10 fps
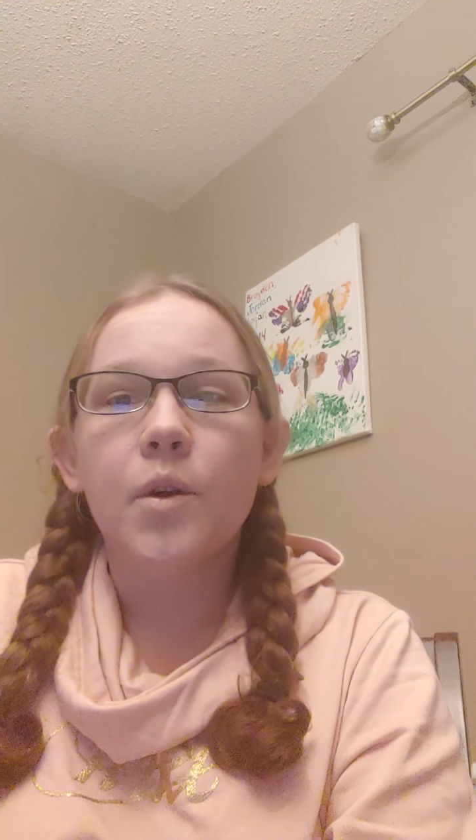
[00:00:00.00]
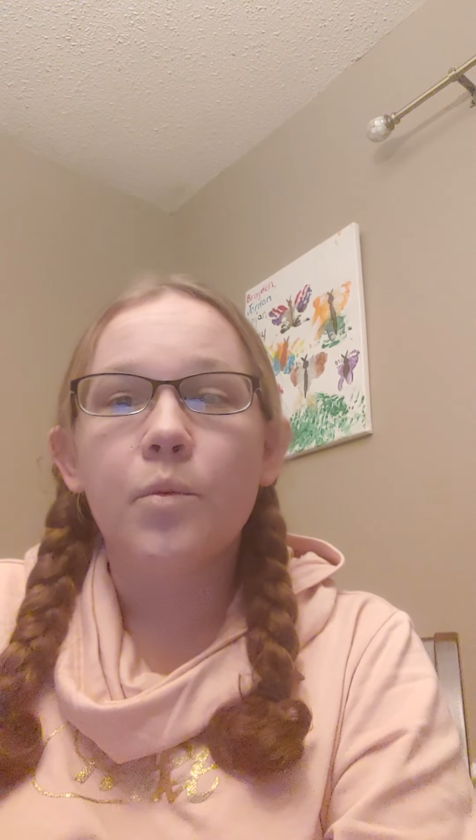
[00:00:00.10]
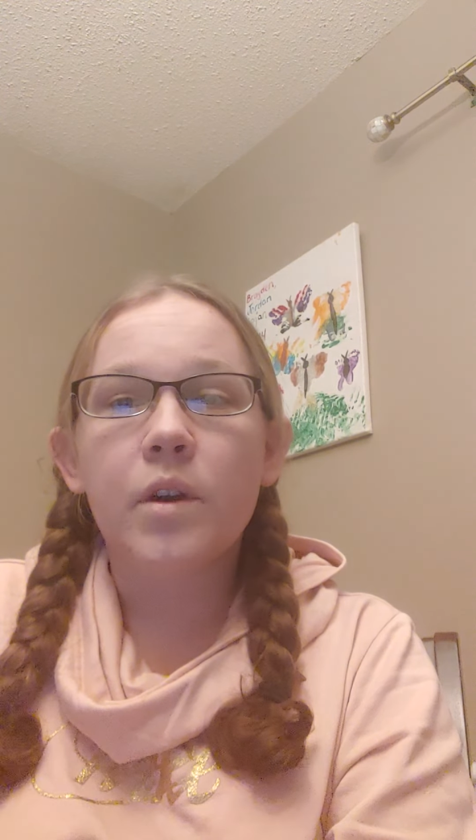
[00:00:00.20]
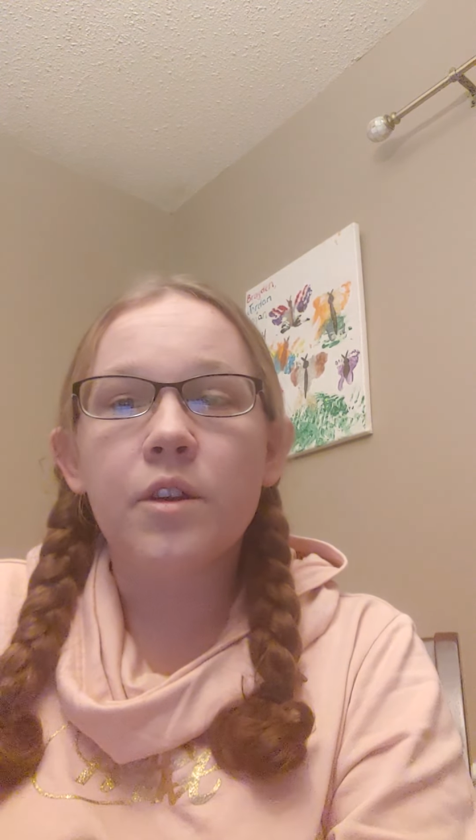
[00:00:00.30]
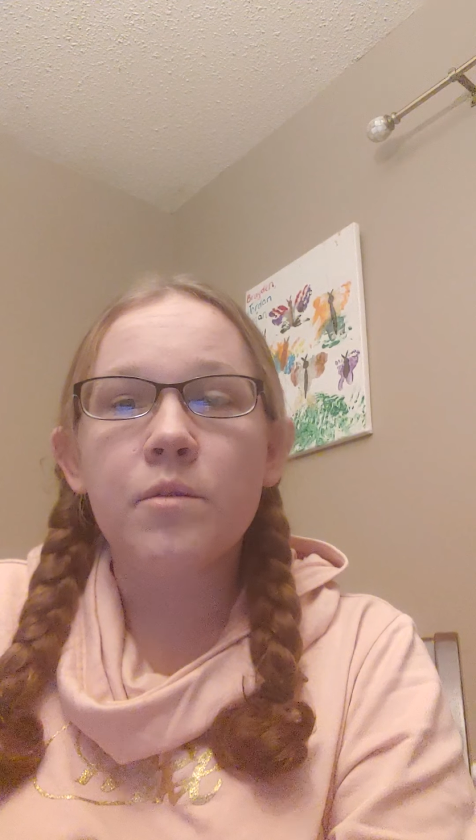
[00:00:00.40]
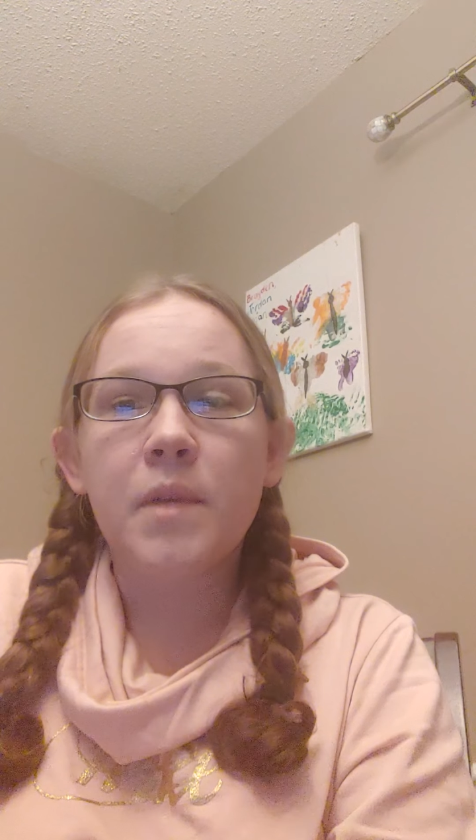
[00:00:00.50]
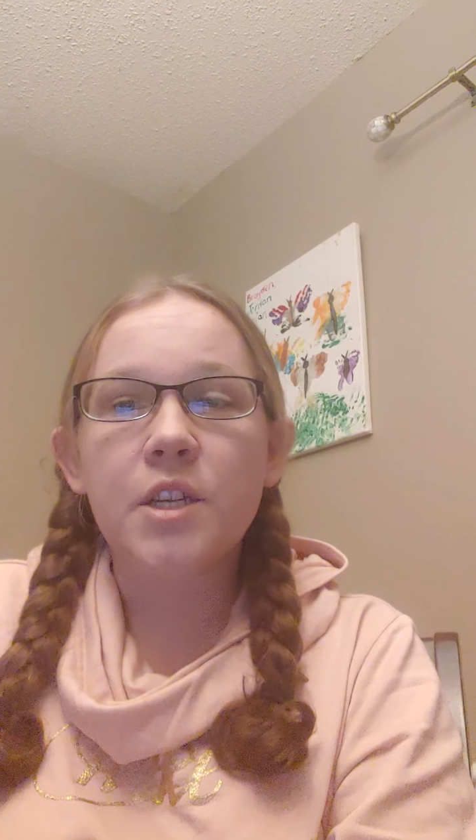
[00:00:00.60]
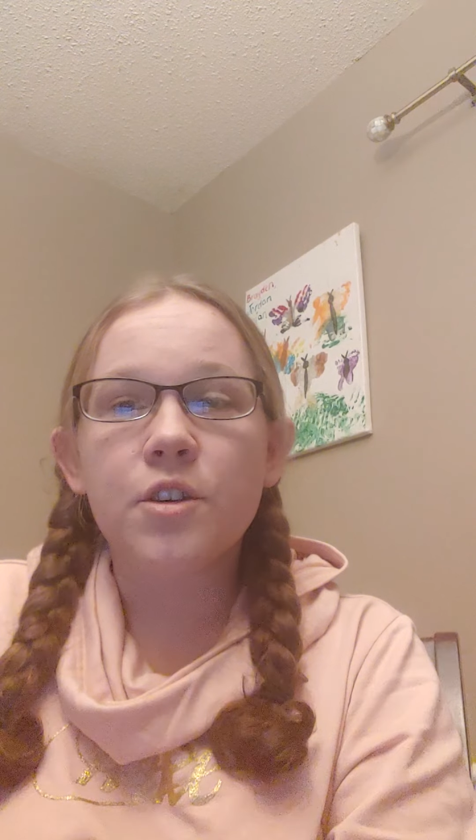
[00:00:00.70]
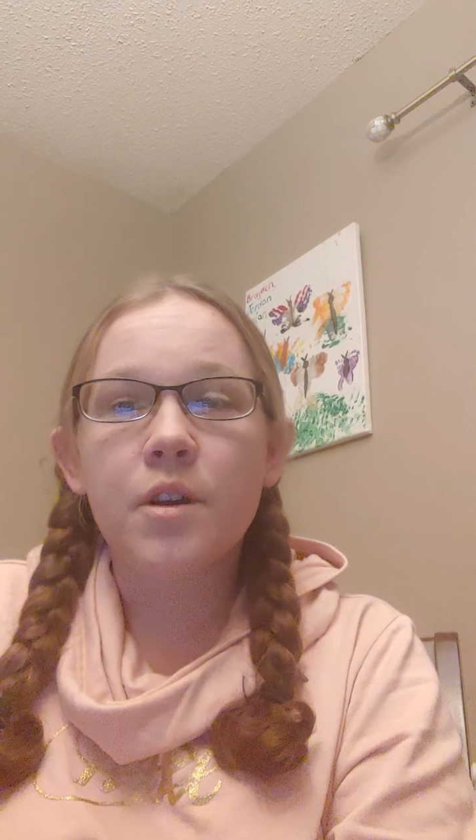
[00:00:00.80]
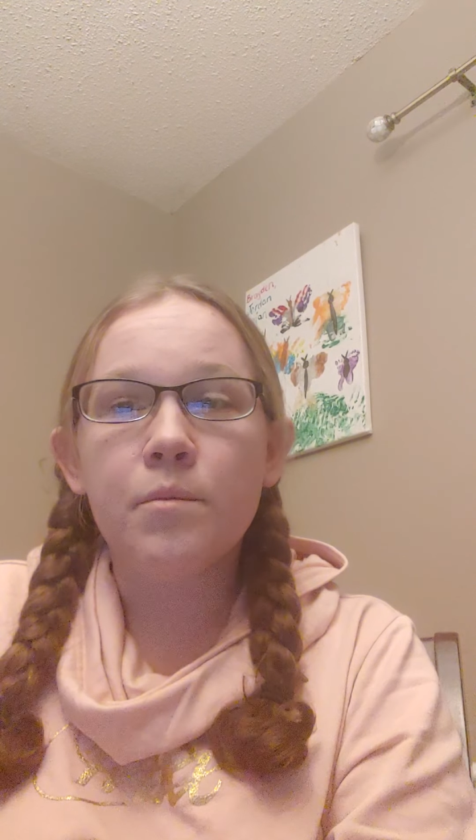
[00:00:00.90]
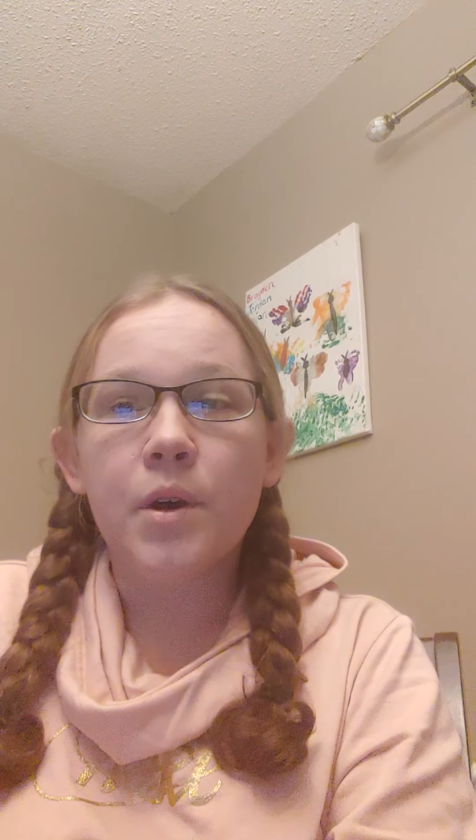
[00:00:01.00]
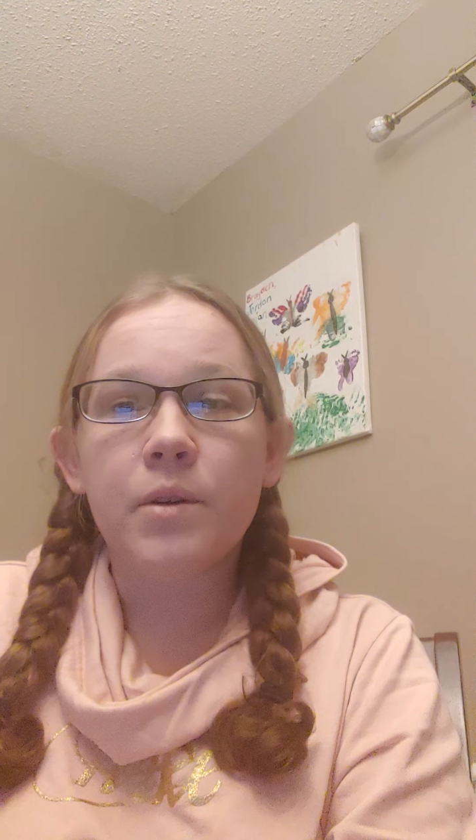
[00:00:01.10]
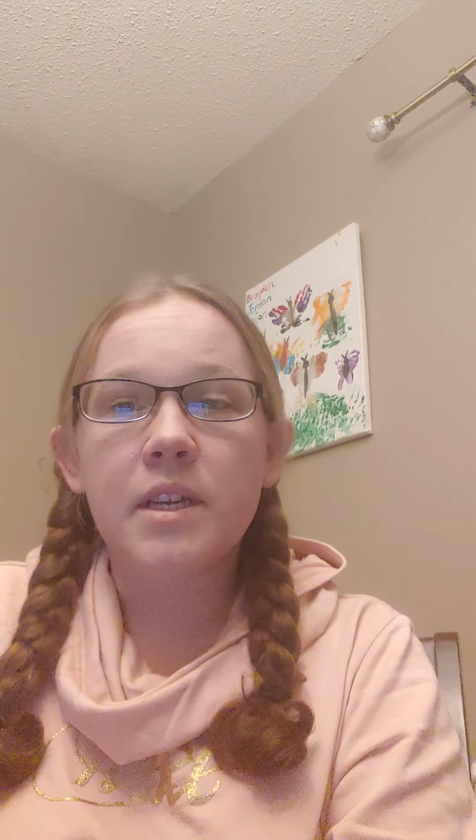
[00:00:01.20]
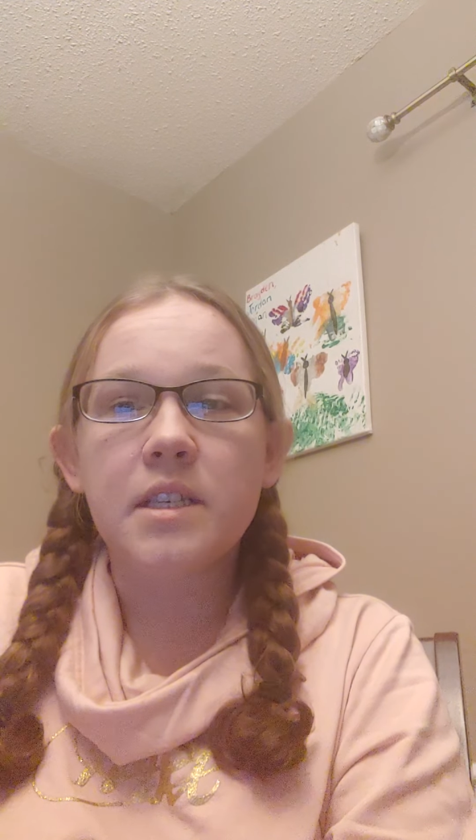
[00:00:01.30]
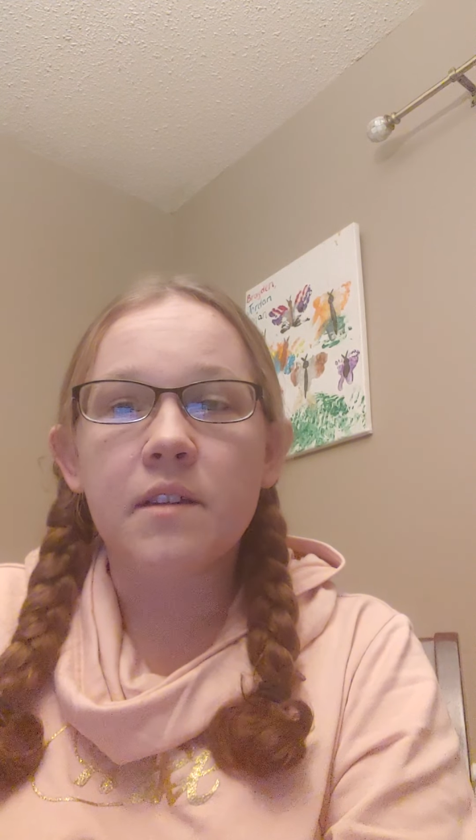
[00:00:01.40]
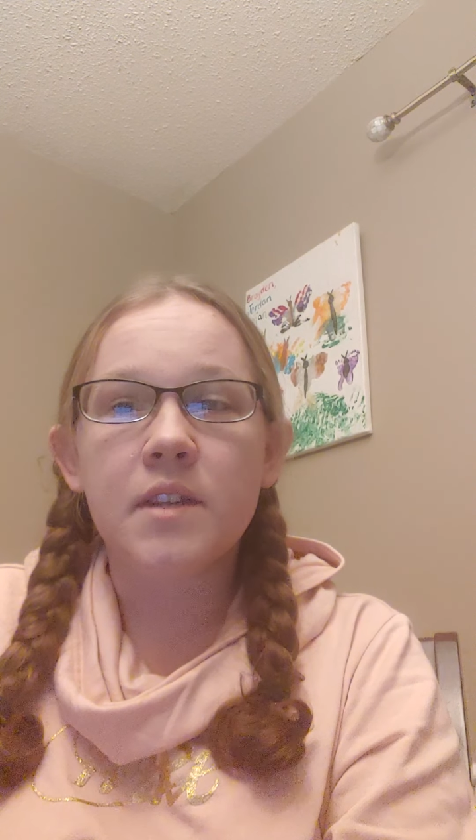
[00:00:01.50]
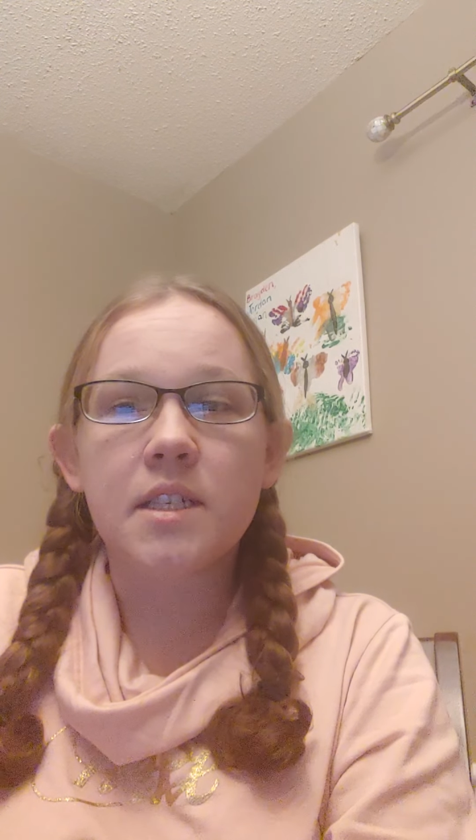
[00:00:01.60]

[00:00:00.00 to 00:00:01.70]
What are the major components of